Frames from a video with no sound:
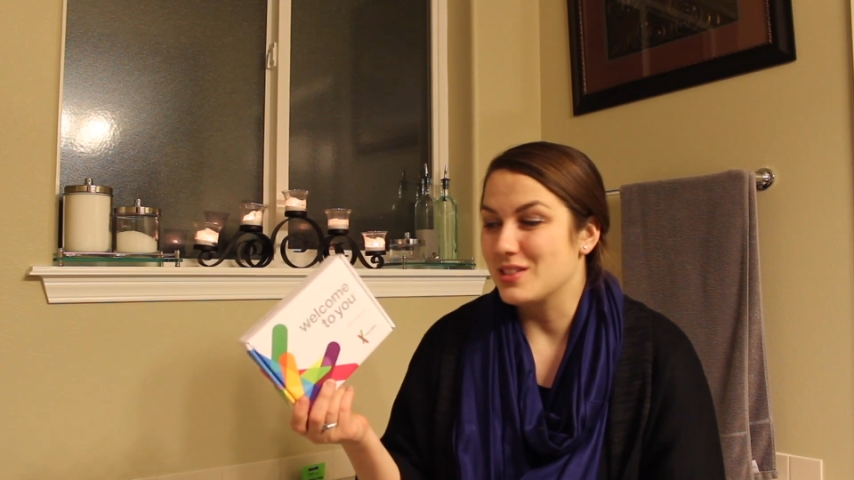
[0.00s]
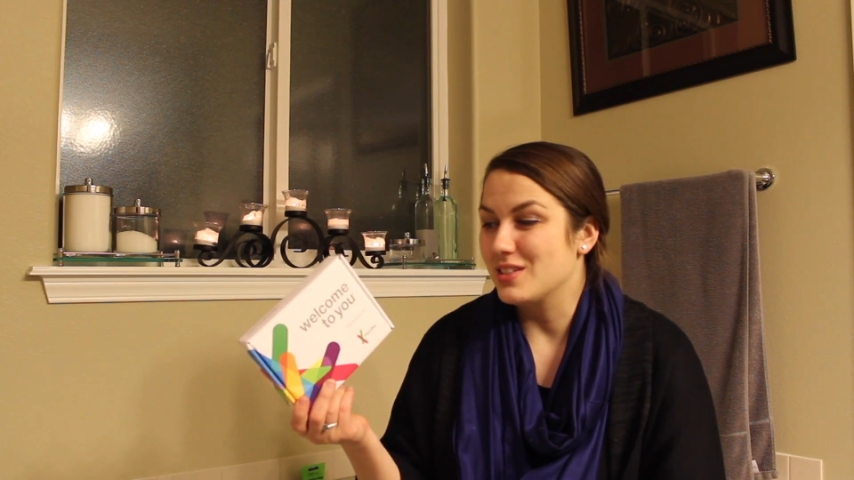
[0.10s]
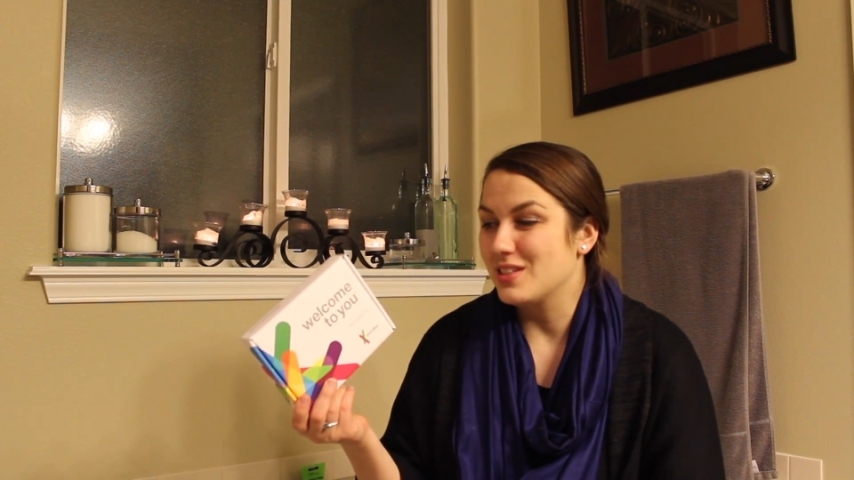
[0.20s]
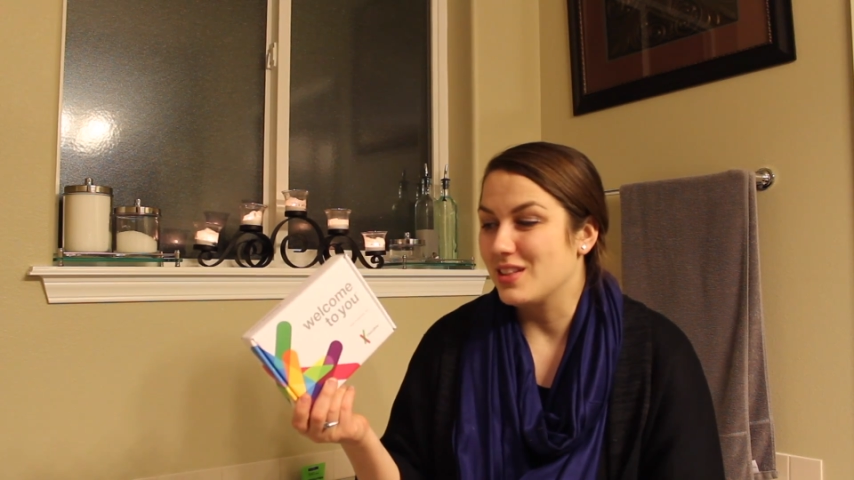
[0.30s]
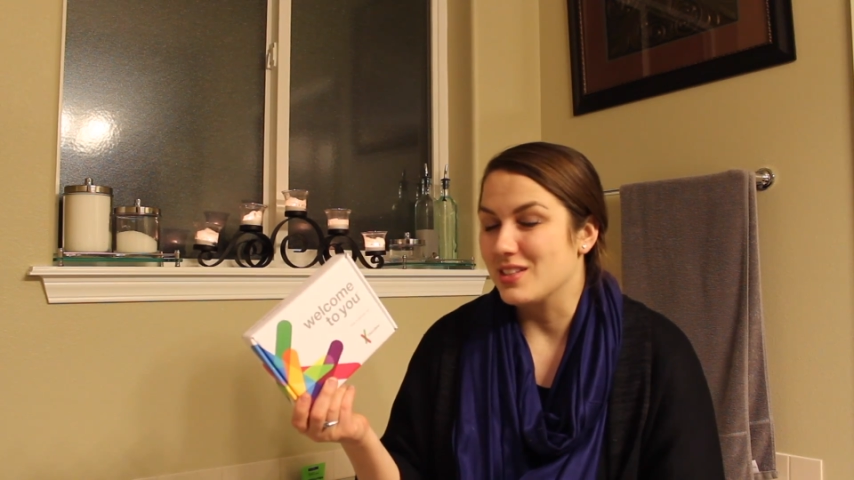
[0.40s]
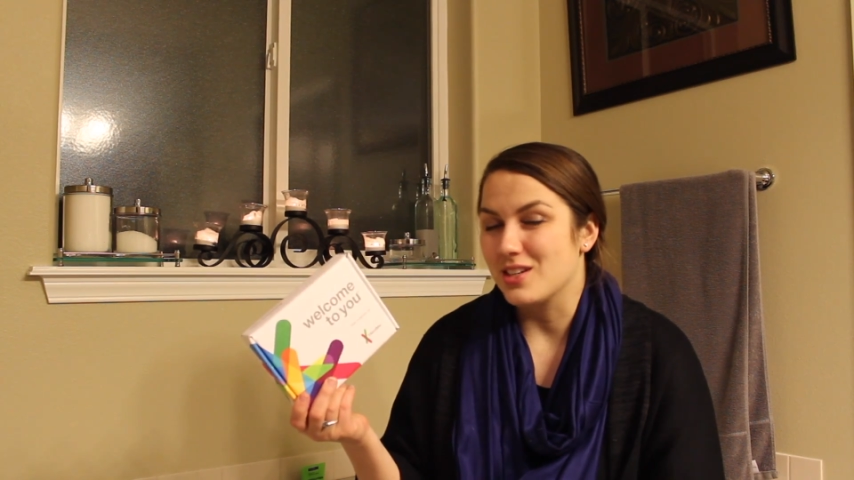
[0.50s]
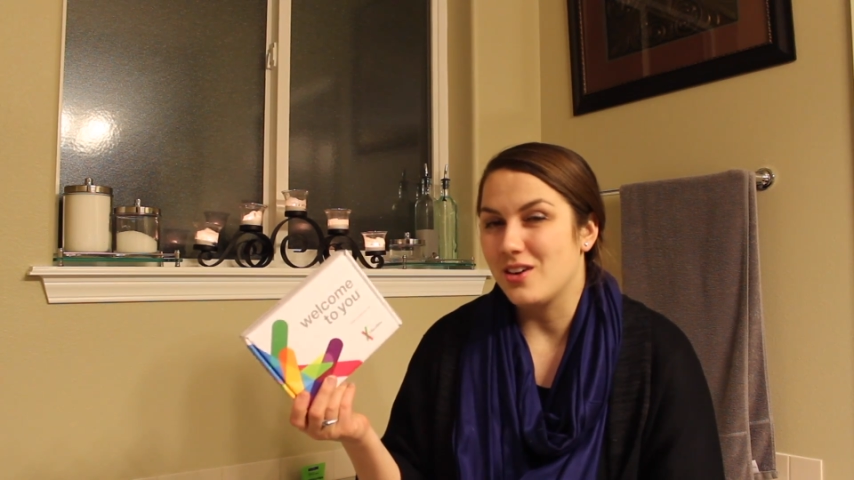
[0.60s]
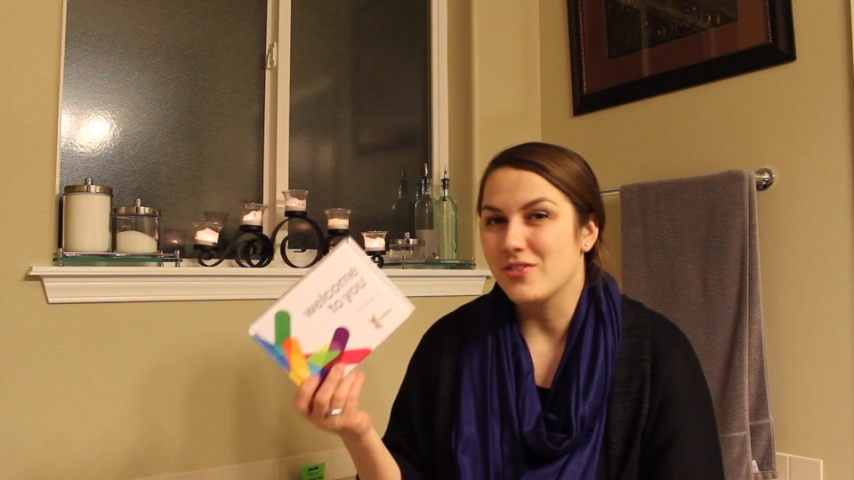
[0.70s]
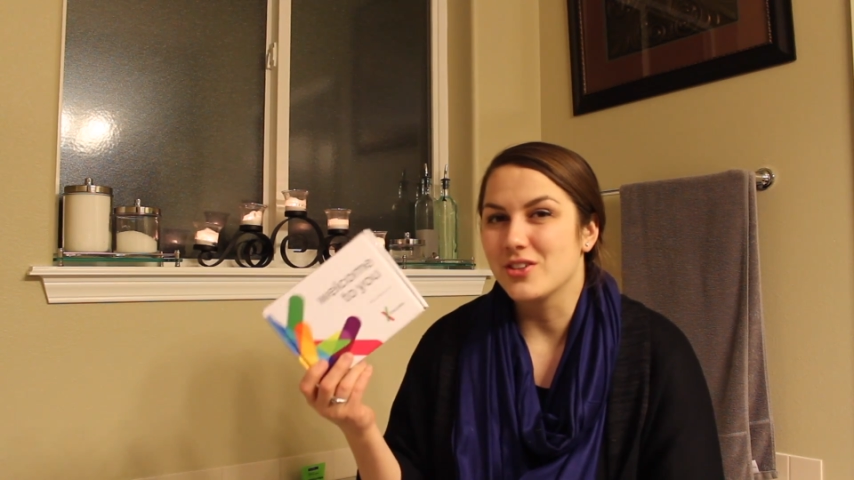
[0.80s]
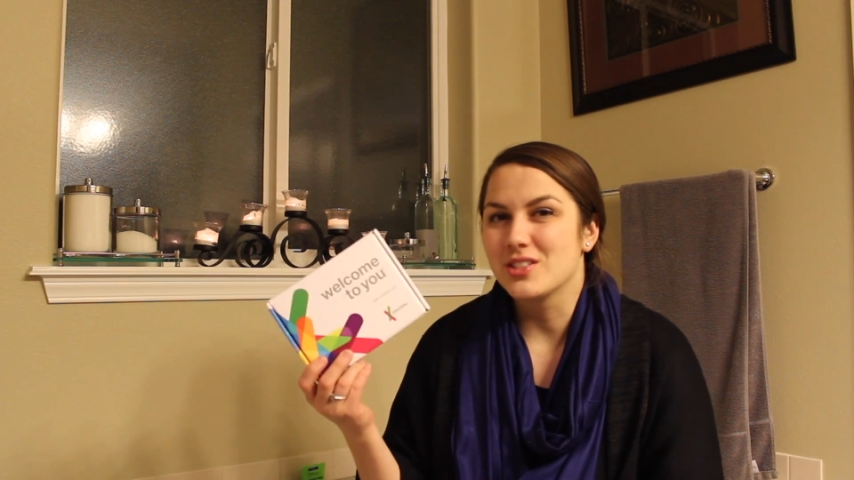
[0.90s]
that this
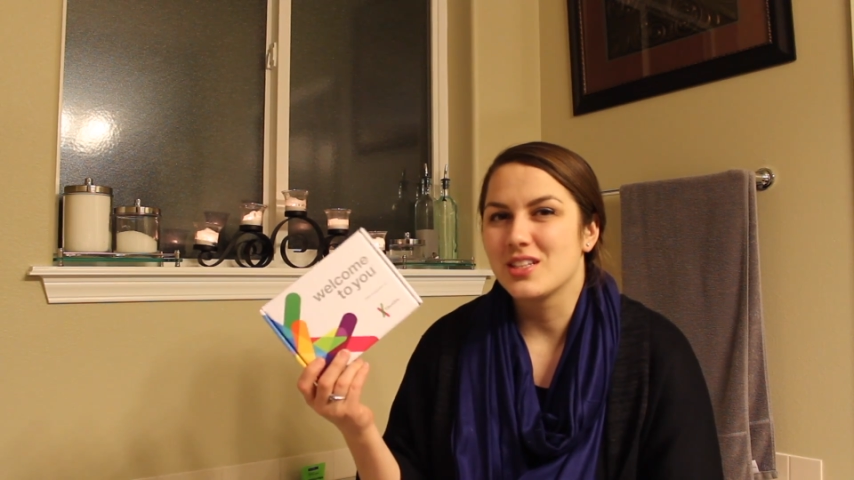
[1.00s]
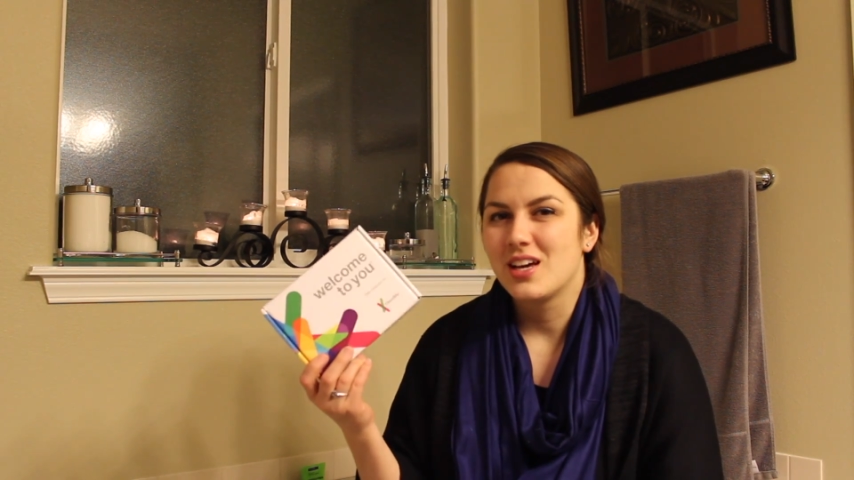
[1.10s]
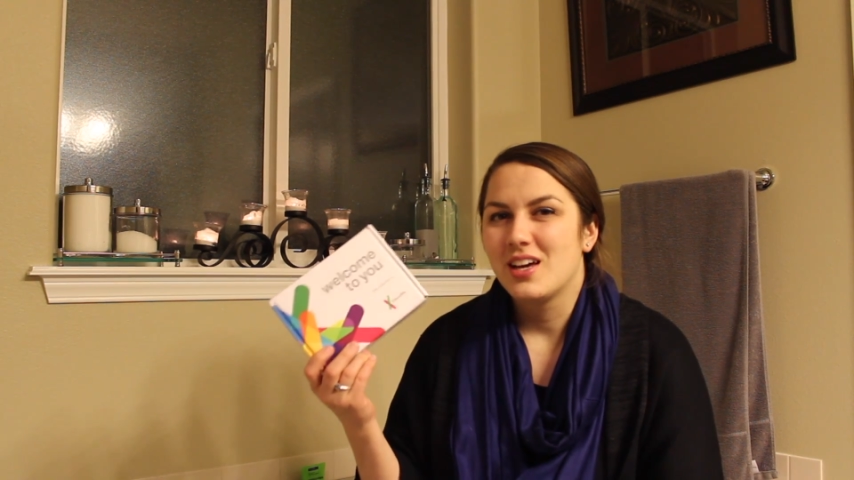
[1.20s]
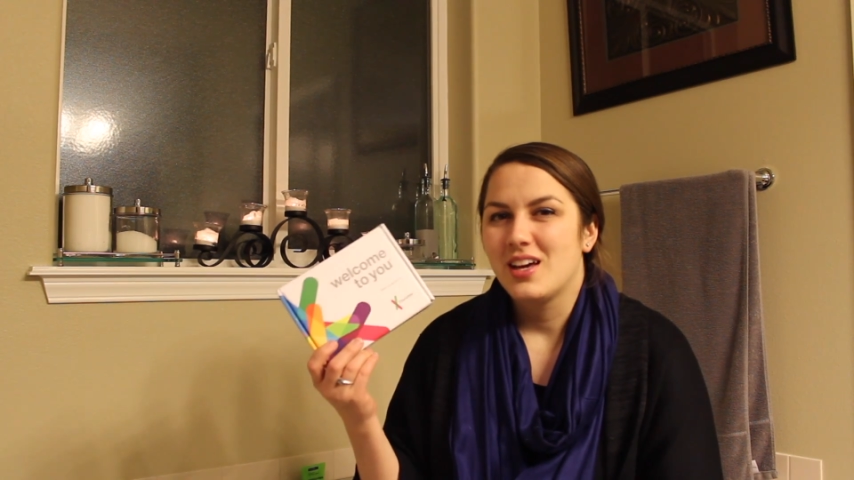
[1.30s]
offers